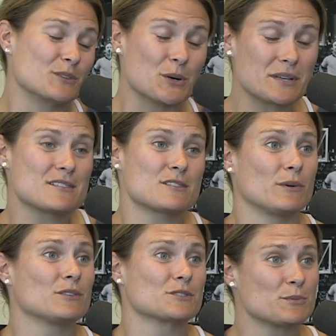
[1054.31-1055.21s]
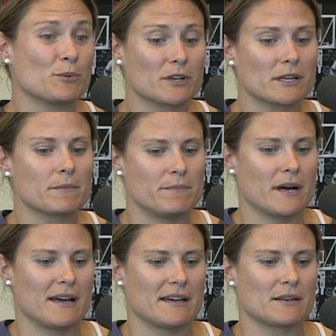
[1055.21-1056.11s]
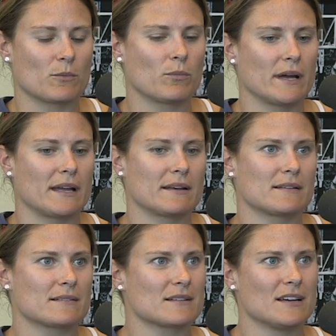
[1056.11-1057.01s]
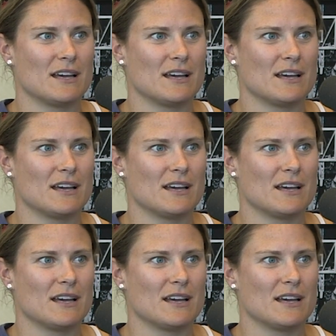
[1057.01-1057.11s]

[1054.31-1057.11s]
rowing's a smaller sport, but when